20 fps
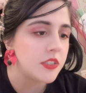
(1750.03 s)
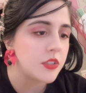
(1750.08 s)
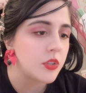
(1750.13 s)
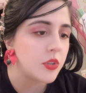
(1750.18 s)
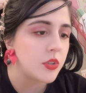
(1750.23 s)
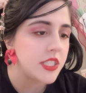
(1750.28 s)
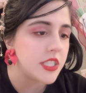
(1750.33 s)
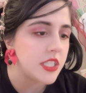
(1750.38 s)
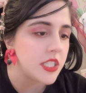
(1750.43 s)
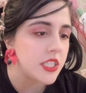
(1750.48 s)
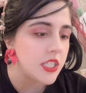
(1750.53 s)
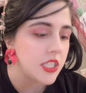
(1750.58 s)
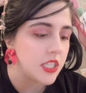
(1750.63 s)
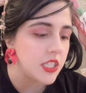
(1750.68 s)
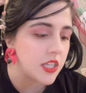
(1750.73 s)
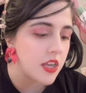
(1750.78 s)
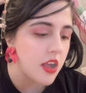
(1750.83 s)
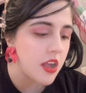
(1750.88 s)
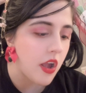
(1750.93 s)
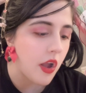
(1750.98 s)

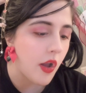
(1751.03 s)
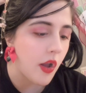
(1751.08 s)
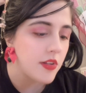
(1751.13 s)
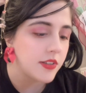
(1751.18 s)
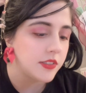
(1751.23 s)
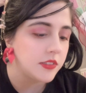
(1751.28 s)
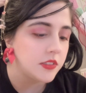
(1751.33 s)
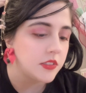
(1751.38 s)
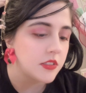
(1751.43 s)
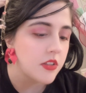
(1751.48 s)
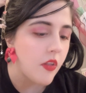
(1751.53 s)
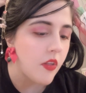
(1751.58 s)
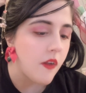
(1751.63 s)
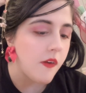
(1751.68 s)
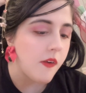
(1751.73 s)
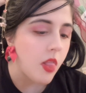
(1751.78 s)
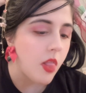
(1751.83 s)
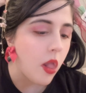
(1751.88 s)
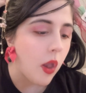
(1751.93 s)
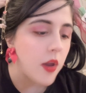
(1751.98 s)
Cordelia.
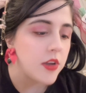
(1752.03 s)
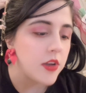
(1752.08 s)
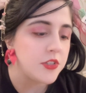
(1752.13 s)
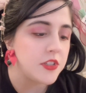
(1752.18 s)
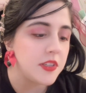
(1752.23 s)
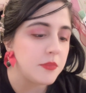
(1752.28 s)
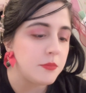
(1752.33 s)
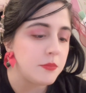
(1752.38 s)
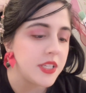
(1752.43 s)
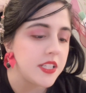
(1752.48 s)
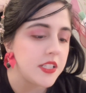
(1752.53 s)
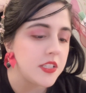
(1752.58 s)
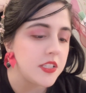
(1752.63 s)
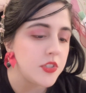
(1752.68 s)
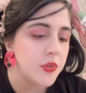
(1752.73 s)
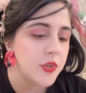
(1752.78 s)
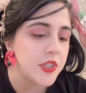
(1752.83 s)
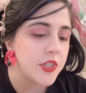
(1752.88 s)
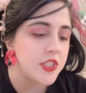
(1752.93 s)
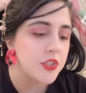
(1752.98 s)
You have been
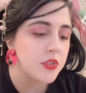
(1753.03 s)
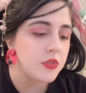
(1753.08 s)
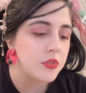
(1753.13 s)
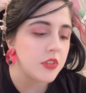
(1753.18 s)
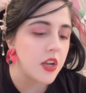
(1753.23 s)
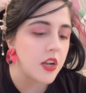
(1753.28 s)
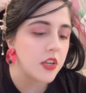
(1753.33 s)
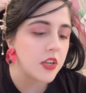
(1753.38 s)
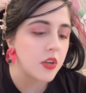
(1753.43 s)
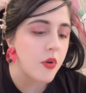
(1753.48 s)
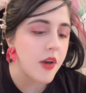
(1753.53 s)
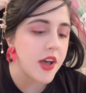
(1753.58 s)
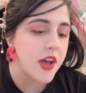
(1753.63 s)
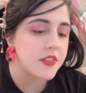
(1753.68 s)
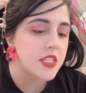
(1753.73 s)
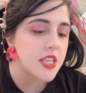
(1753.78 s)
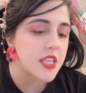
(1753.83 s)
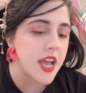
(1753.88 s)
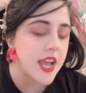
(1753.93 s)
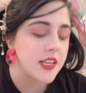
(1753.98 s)
indoors too long, go
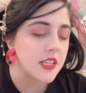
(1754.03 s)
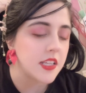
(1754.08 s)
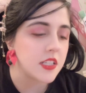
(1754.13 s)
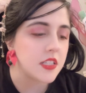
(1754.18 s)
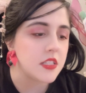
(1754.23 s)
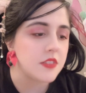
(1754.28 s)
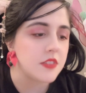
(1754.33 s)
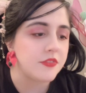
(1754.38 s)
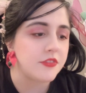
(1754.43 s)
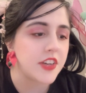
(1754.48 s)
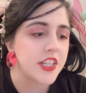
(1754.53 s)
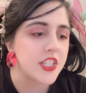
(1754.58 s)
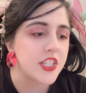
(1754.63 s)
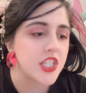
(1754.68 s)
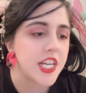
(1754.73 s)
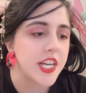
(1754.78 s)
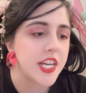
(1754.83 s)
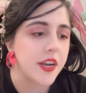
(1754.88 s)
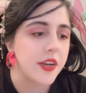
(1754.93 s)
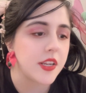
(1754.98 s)
outside and get some
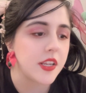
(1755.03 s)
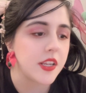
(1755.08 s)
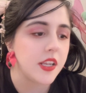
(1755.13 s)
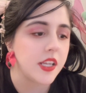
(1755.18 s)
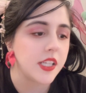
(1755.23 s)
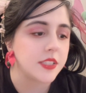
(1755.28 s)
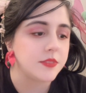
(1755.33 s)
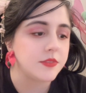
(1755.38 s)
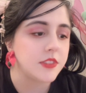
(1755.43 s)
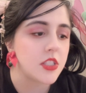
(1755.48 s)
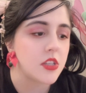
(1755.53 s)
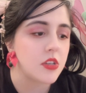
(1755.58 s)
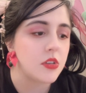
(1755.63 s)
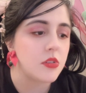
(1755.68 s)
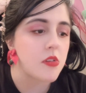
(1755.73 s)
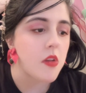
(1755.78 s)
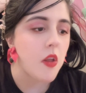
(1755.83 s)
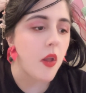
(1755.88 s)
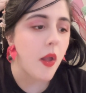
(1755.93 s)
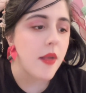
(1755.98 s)
fresh air. Yeah,
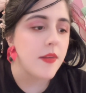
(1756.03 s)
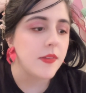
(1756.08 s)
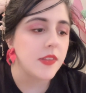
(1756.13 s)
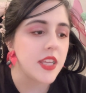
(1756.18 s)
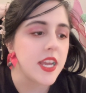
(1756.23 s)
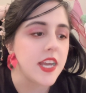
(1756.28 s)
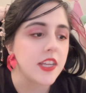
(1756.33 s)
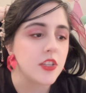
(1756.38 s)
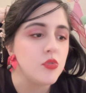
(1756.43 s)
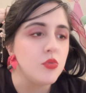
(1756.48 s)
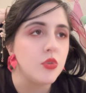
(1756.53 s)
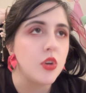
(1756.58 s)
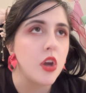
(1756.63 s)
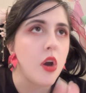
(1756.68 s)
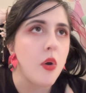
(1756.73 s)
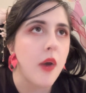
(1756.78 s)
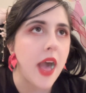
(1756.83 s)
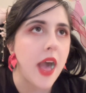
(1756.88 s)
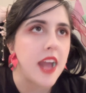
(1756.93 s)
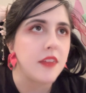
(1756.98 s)
so, yeah, you
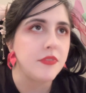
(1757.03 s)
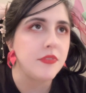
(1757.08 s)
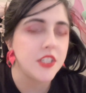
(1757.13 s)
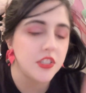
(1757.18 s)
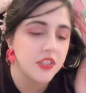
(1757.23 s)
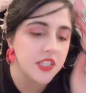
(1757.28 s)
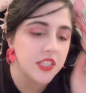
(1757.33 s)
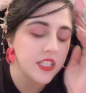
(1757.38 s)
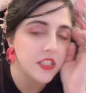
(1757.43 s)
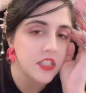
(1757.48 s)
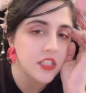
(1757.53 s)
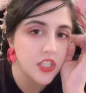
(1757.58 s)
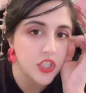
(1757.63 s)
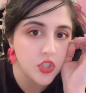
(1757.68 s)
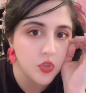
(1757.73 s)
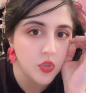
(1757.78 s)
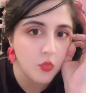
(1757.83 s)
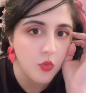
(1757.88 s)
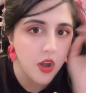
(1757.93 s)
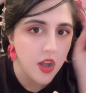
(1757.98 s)
go after things
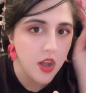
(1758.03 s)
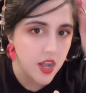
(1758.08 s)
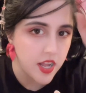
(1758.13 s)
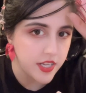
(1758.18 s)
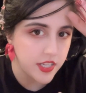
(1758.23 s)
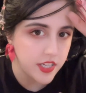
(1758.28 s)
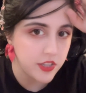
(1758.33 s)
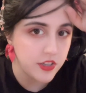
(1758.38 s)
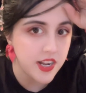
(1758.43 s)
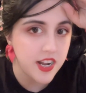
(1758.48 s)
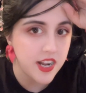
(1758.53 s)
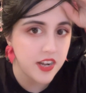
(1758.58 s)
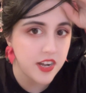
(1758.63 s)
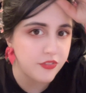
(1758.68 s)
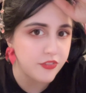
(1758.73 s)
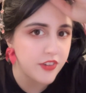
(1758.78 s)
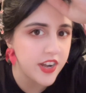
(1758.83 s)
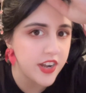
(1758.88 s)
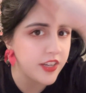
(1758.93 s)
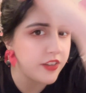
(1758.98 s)
that you want. You're not
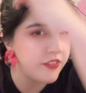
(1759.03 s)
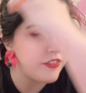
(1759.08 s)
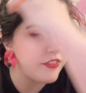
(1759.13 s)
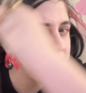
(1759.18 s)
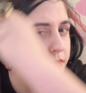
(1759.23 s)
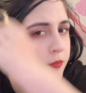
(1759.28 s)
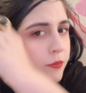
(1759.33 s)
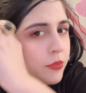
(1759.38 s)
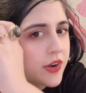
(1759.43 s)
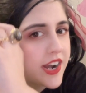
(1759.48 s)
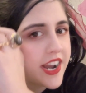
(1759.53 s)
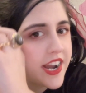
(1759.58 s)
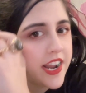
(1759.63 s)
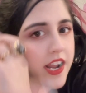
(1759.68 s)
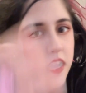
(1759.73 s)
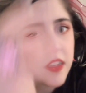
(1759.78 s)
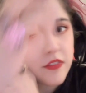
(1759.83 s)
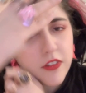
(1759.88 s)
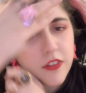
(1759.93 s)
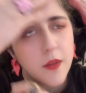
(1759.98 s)
afraid. You're very
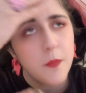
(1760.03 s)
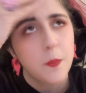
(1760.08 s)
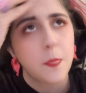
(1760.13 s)
brave.